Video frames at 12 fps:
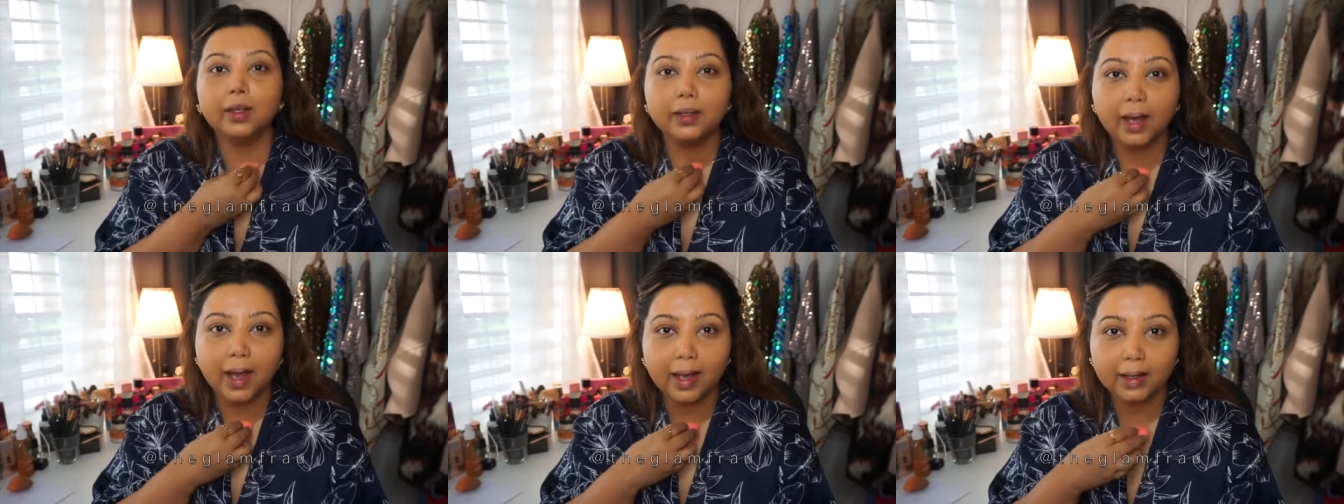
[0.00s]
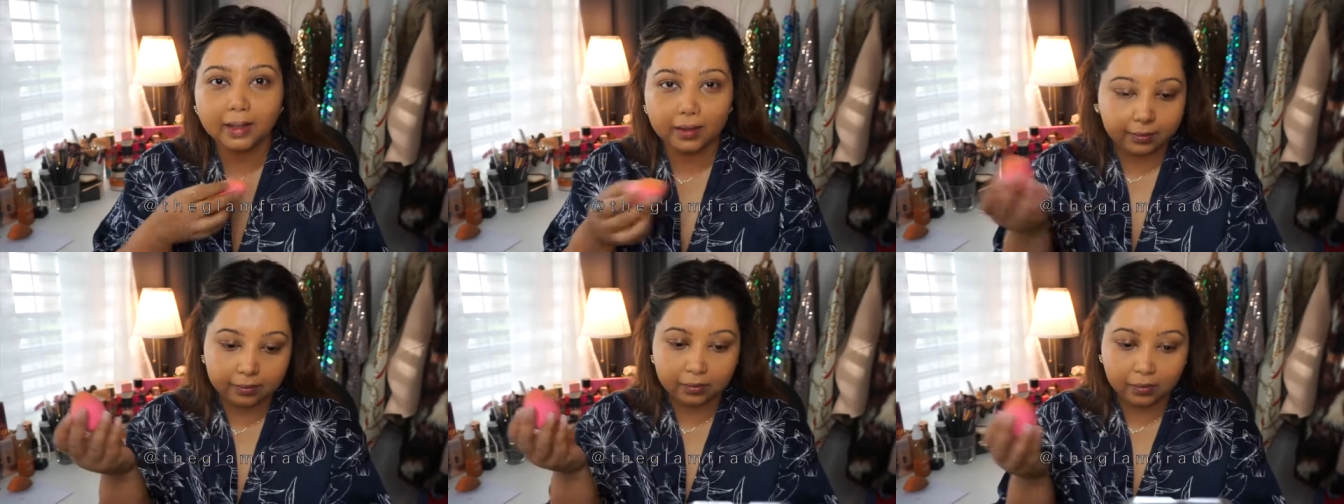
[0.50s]
neck,
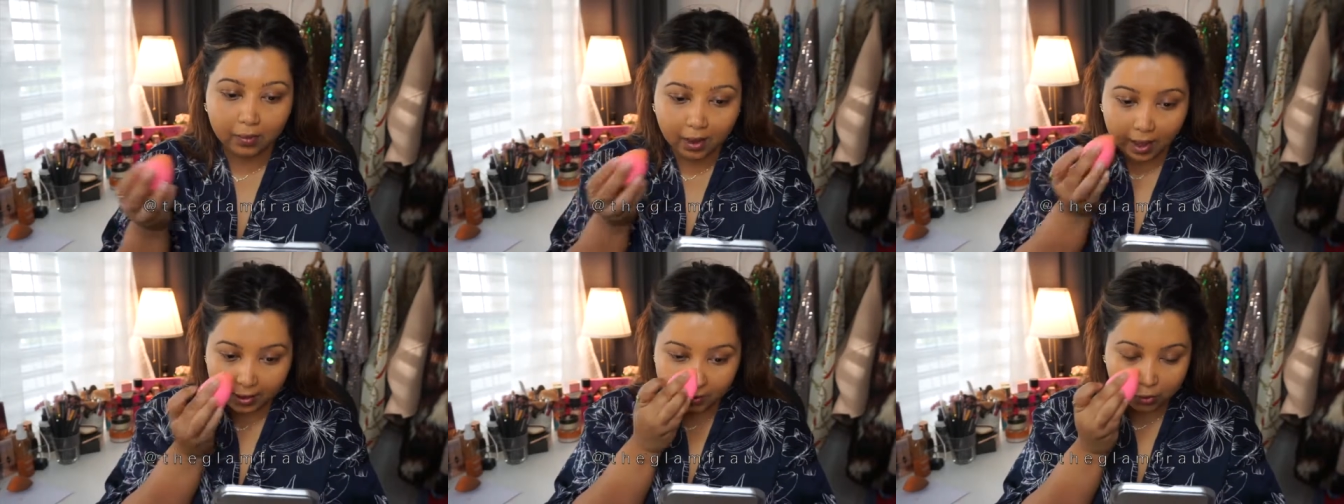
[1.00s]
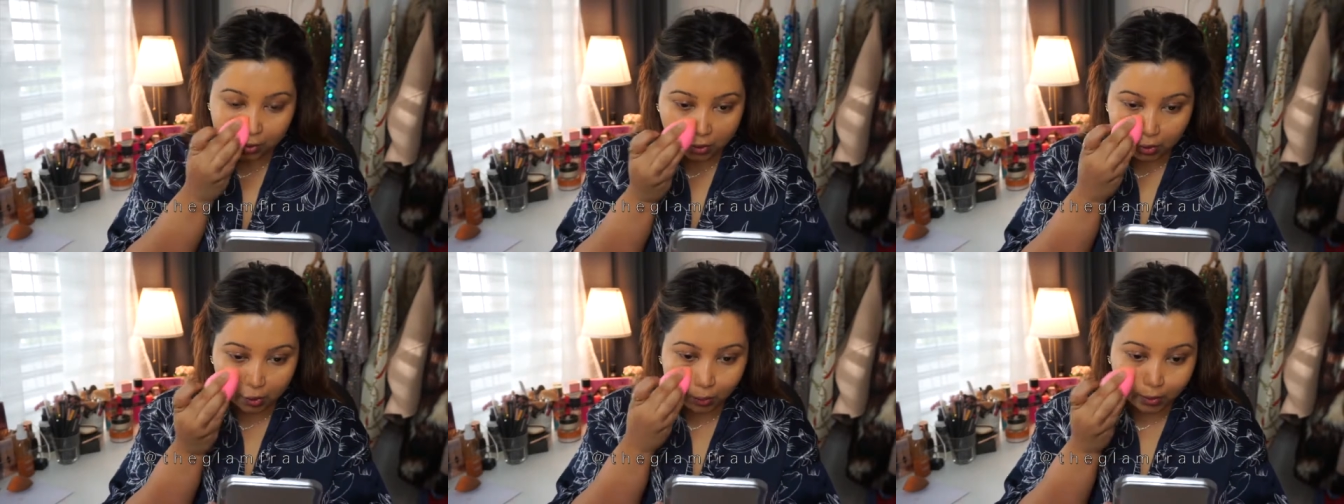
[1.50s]
as you
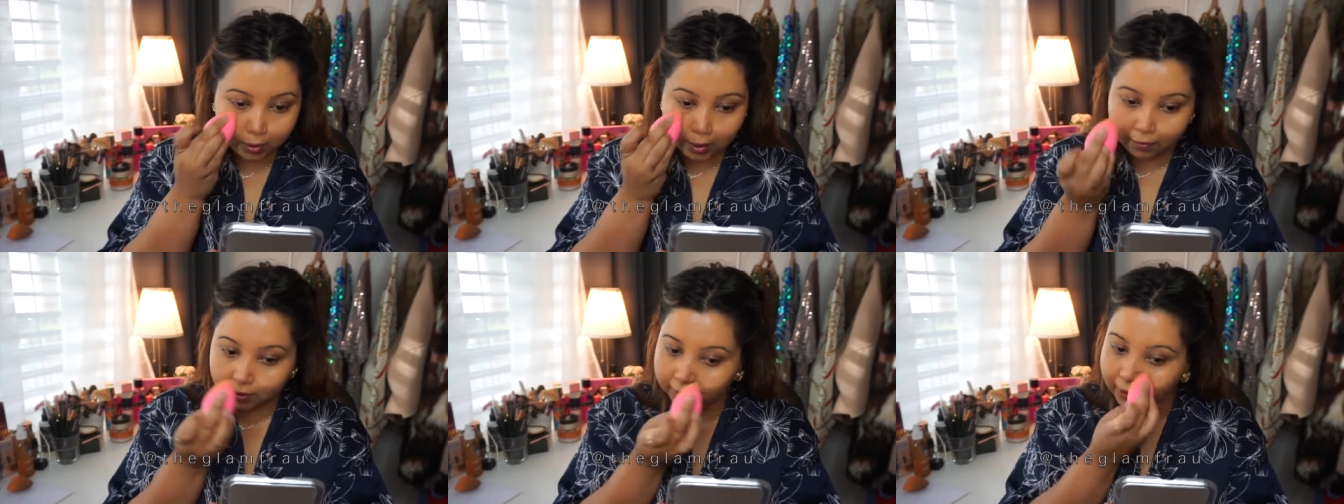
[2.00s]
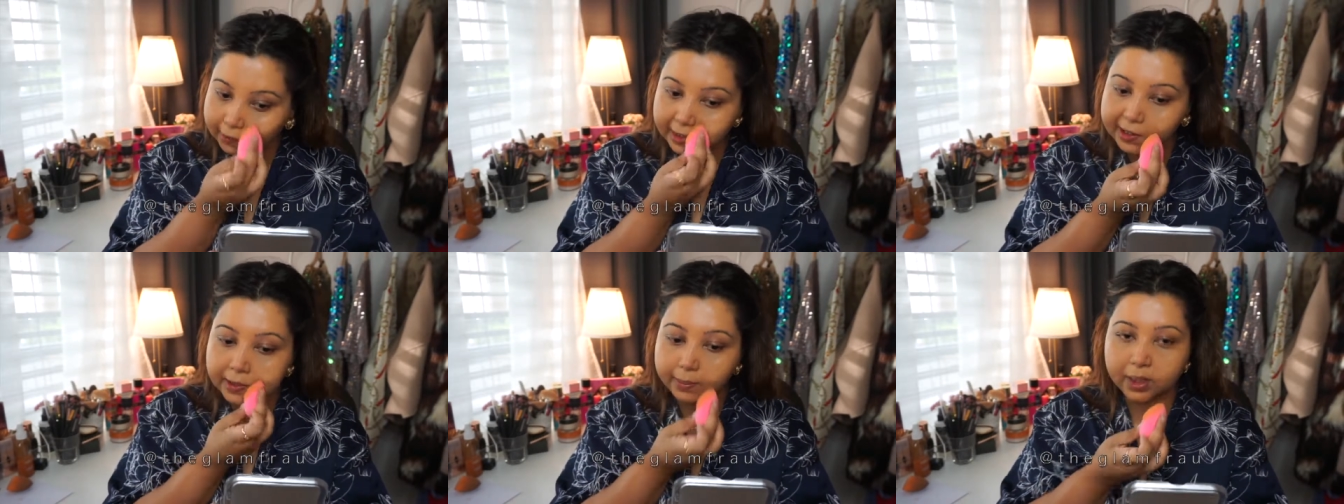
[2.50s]
should do with every
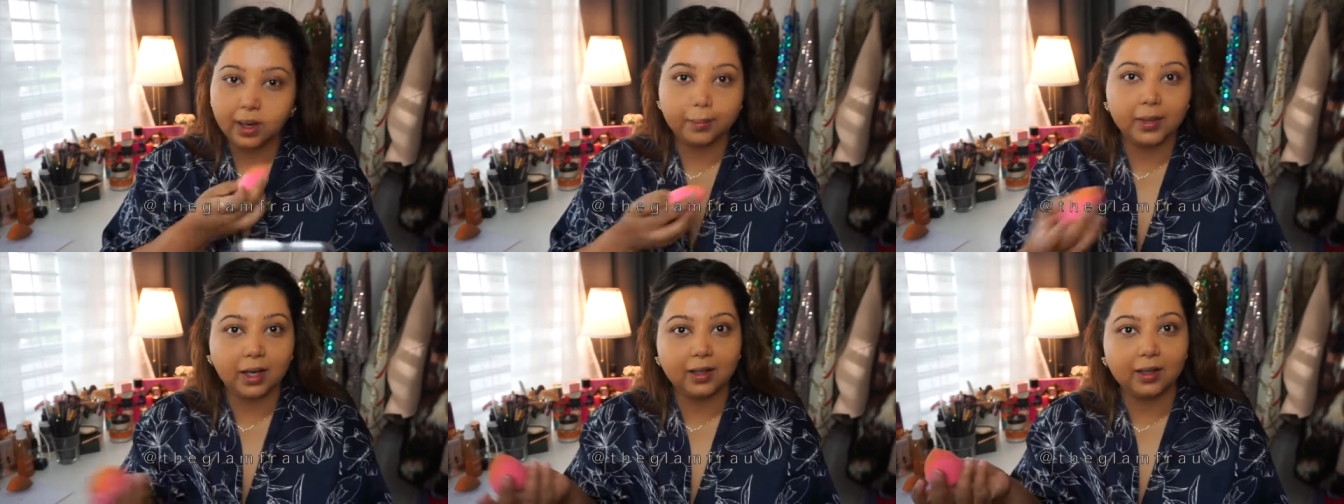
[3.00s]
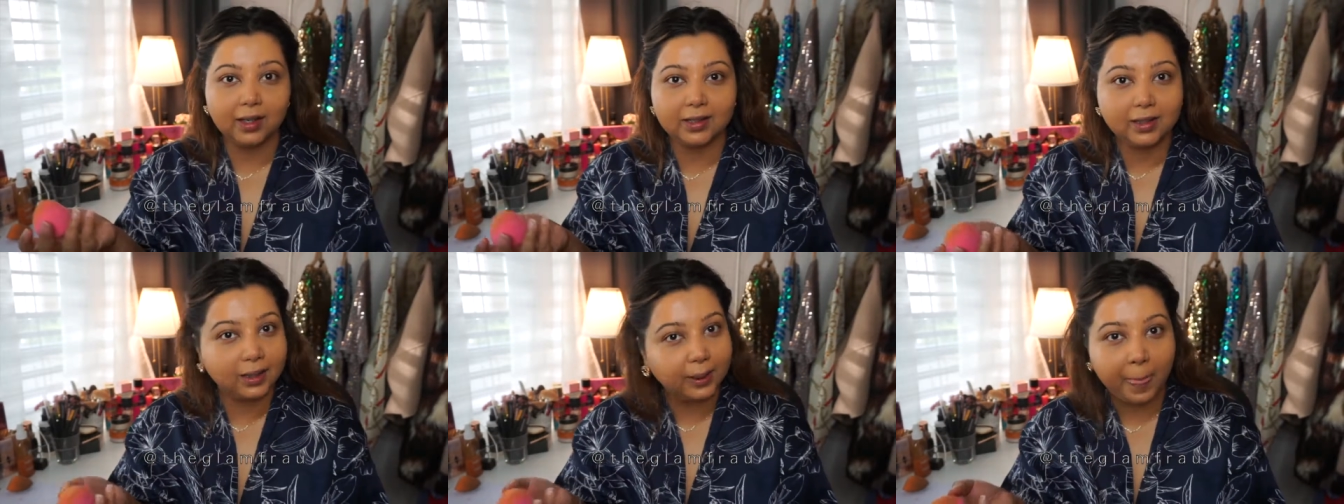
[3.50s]
foundation, but I'm kind of lazy.